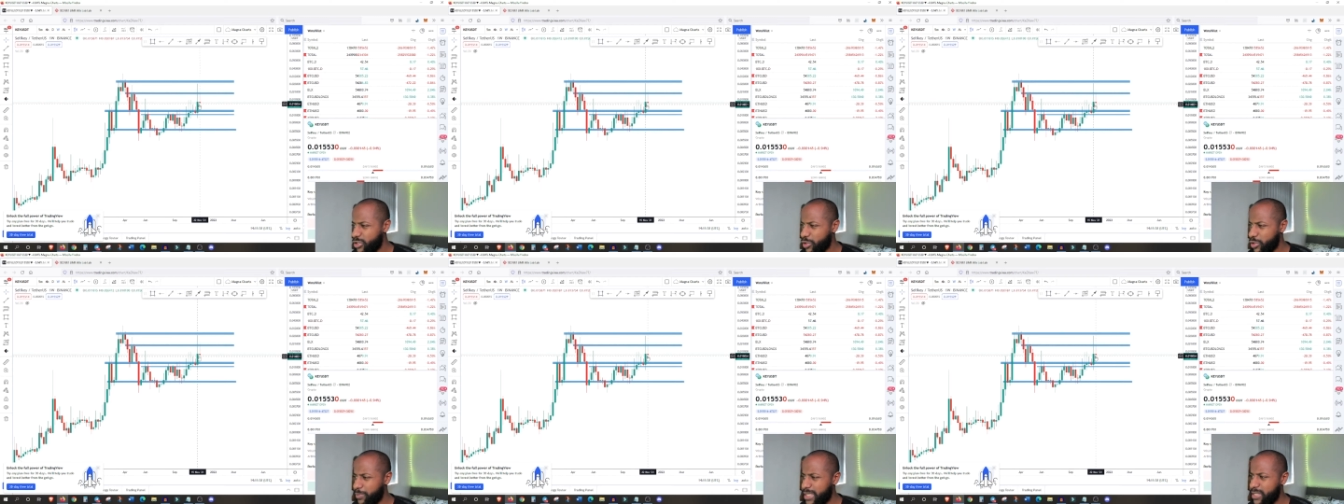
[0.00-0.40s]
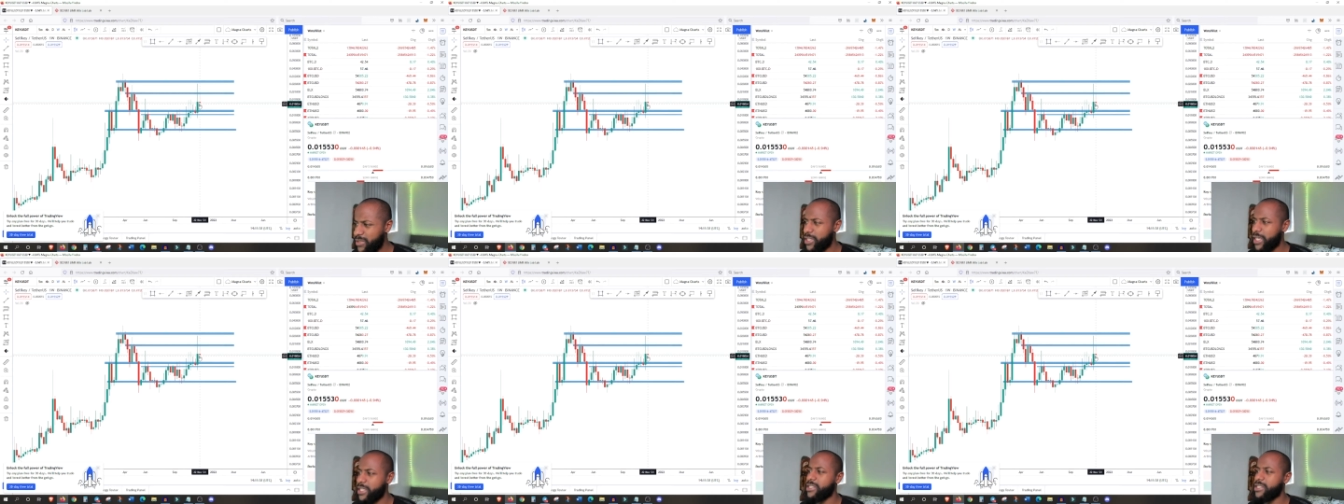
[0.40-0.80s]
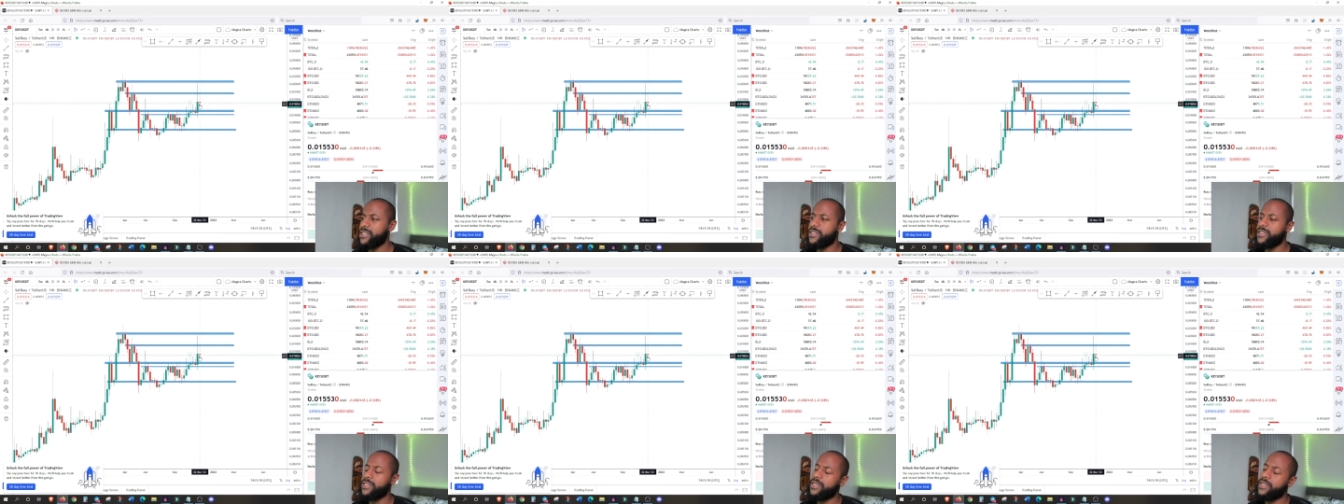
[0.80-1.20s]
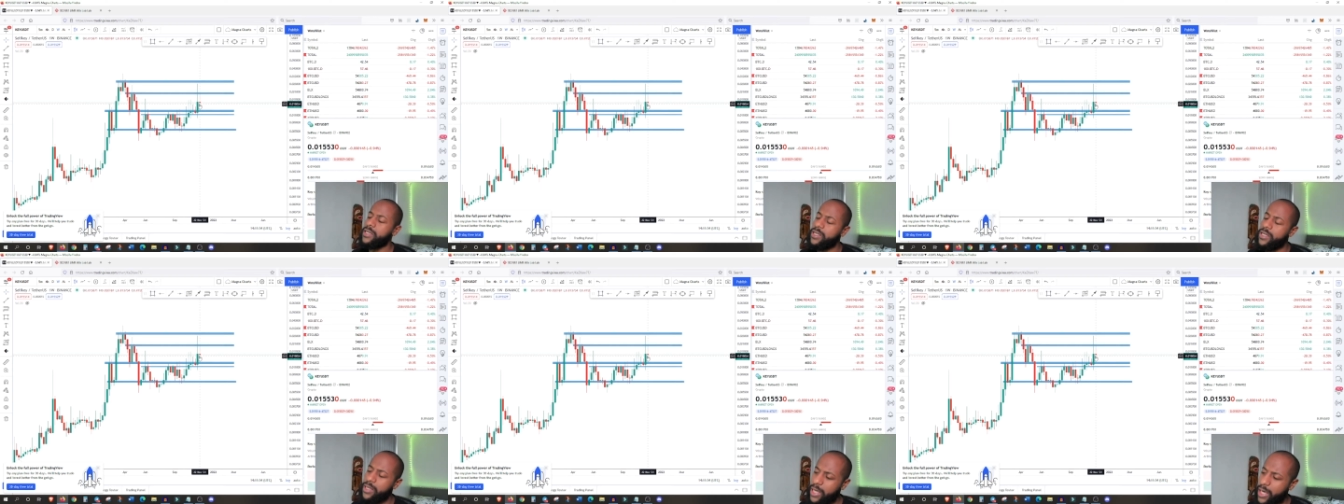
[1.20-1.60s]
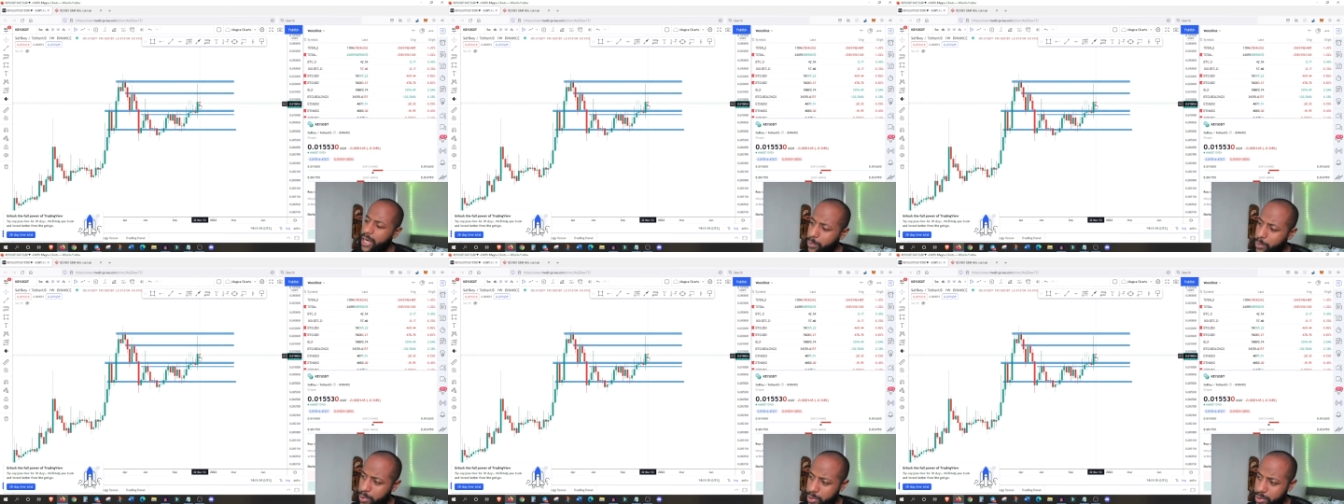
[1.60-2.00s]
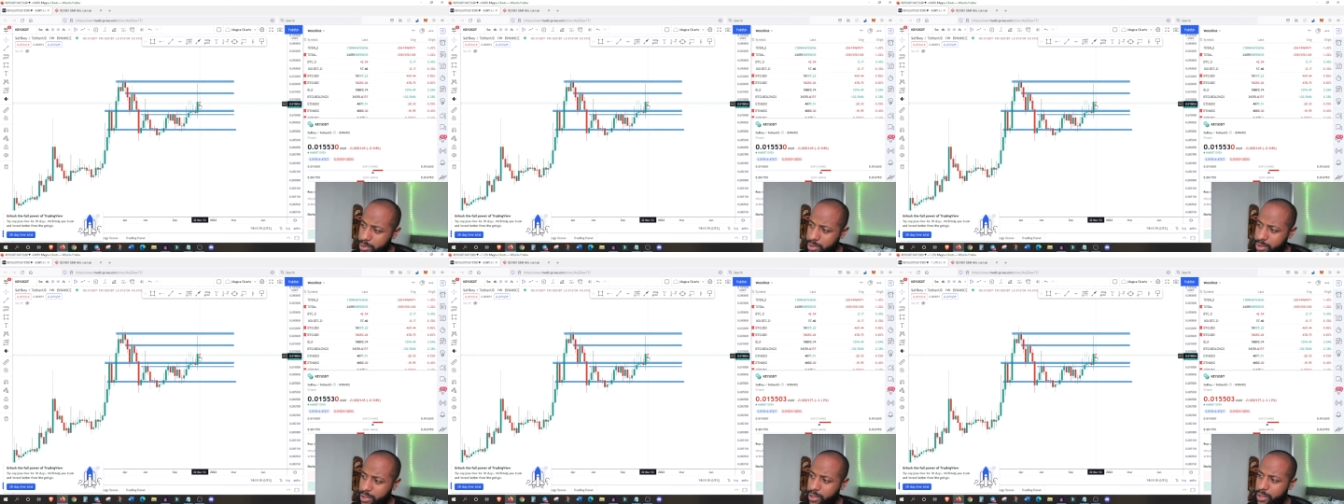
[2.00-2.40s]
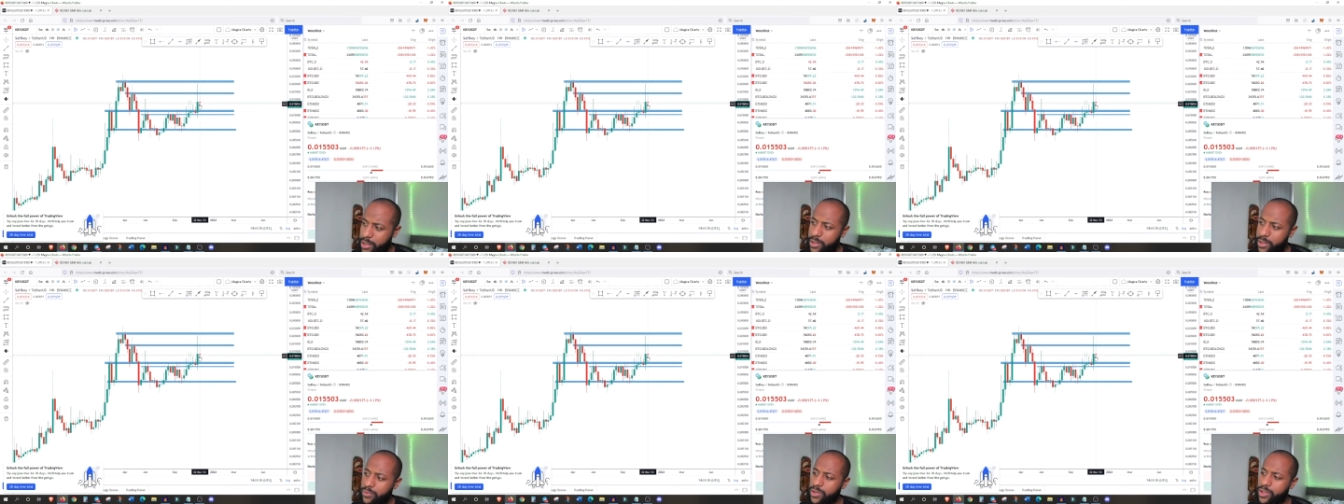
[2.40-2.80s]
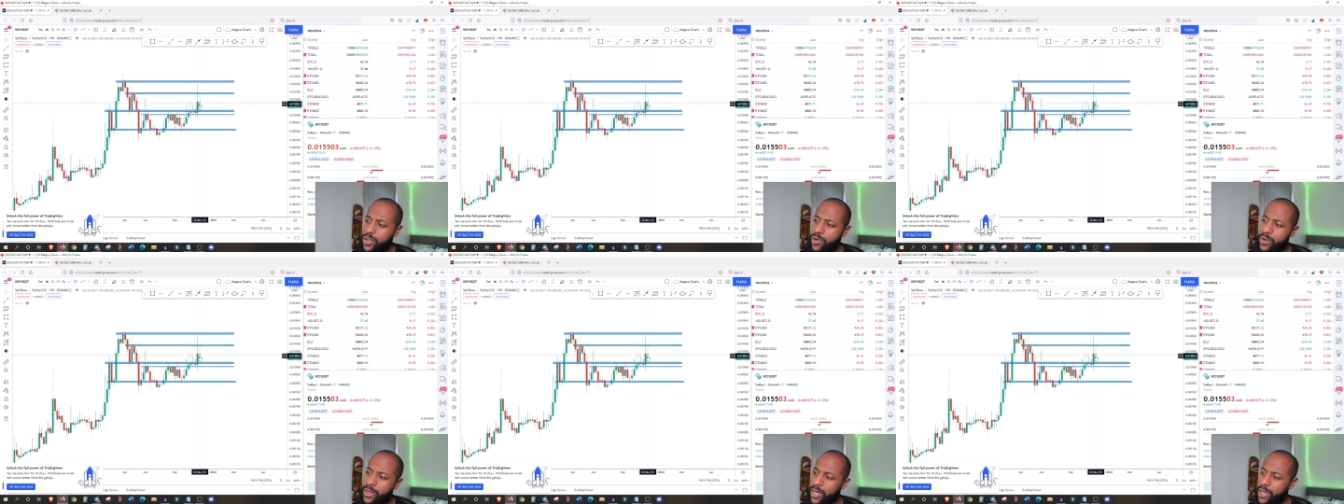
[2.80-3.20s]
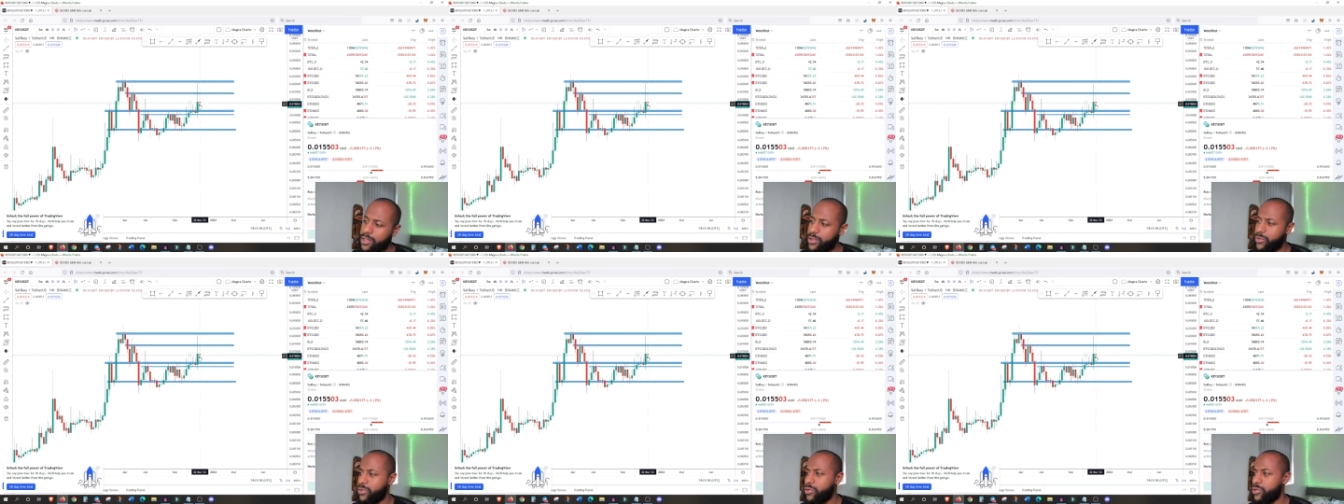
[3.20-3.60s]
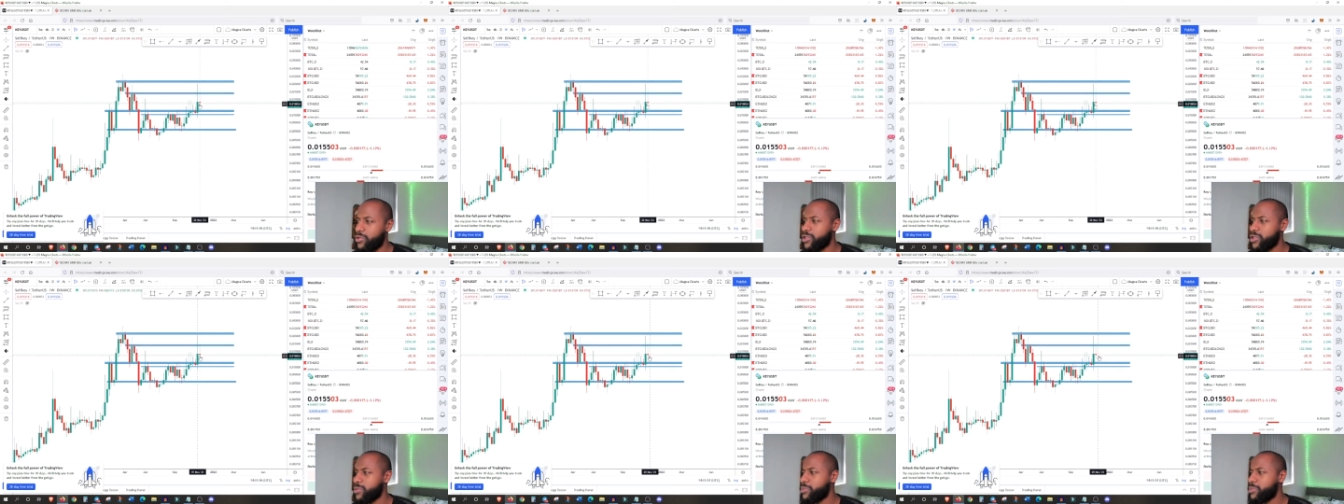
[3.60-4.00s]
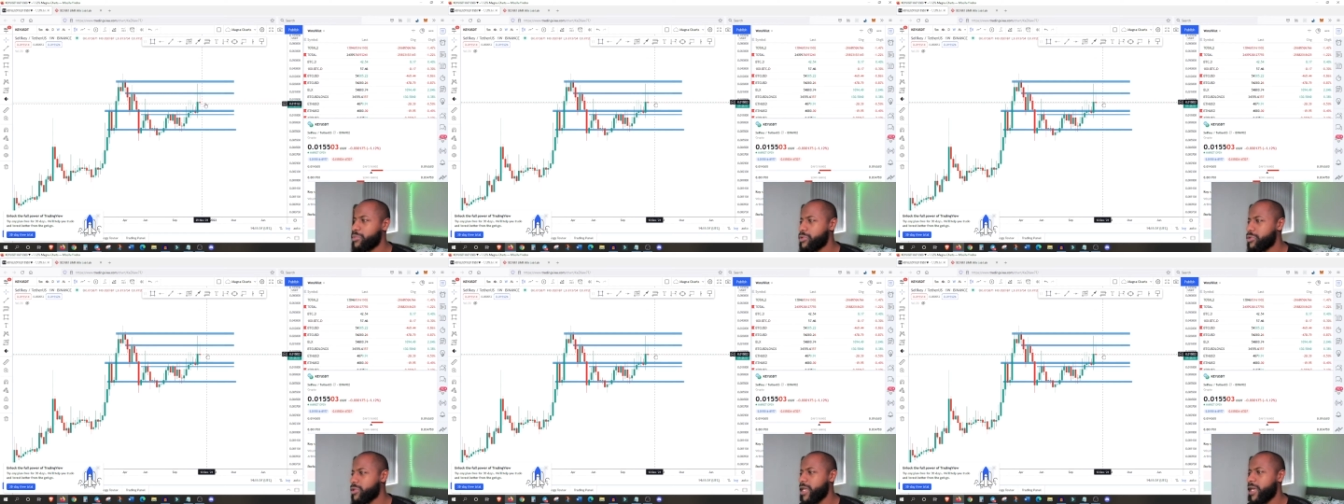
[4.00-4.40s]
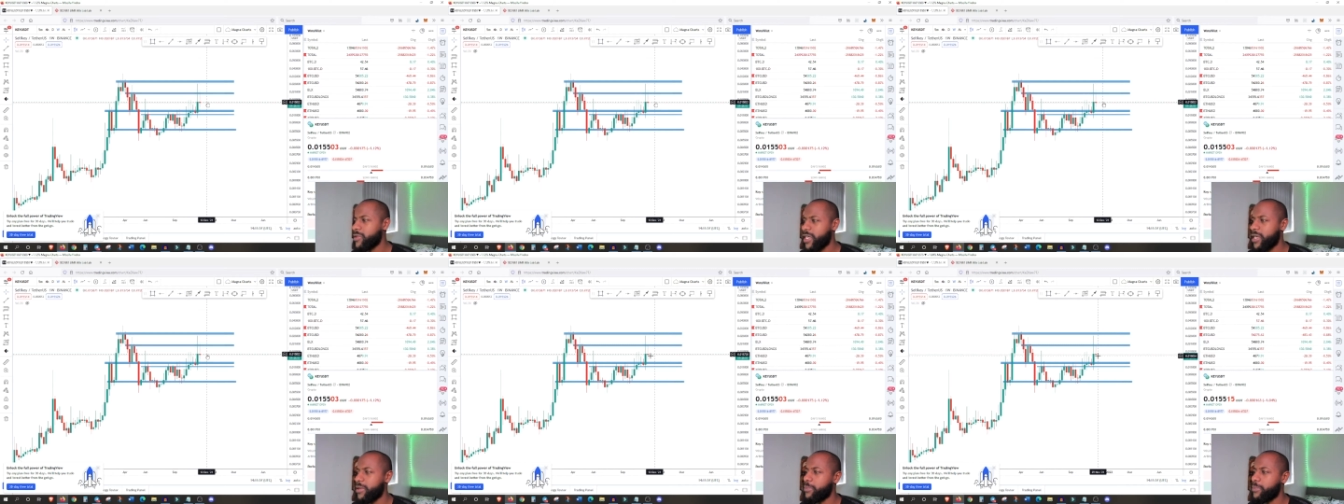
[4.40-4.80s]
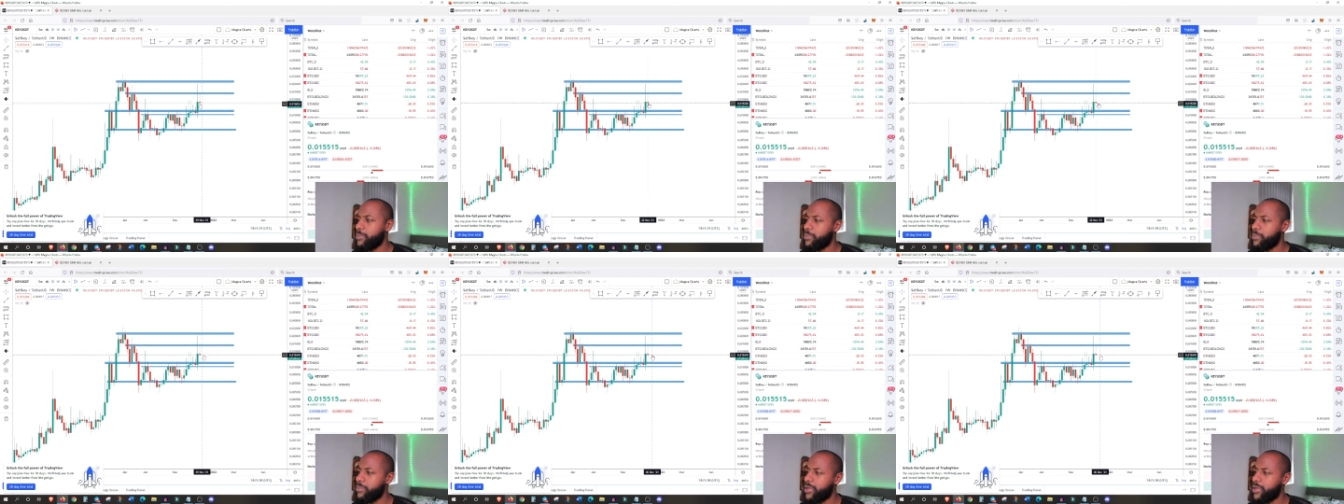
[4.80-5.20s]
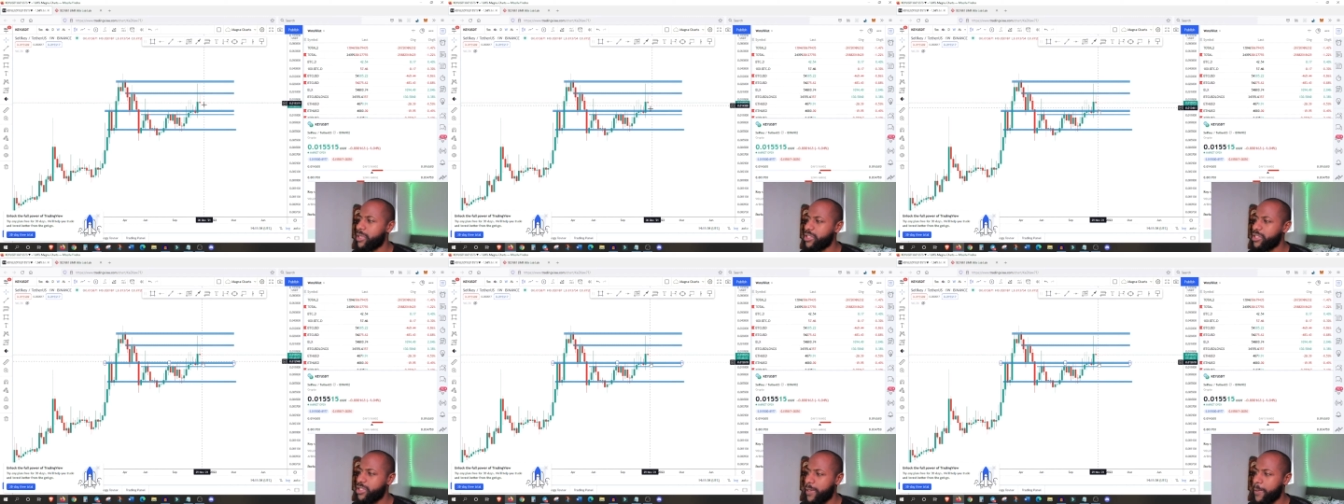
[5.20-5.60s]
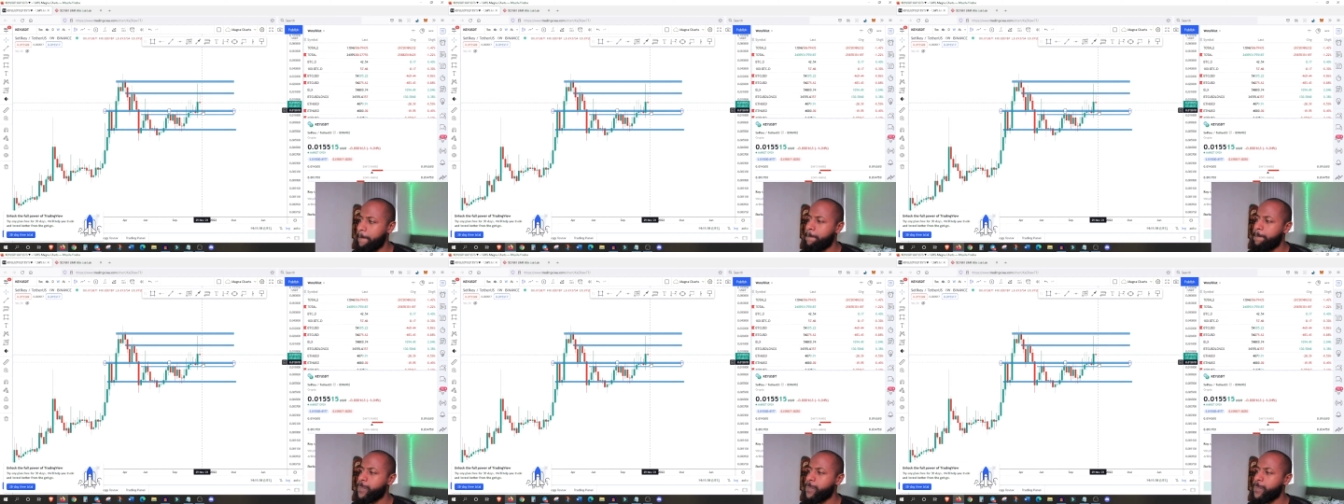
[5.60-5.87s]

Two massive rejections, and what's gonna result in that is of course more downside pressure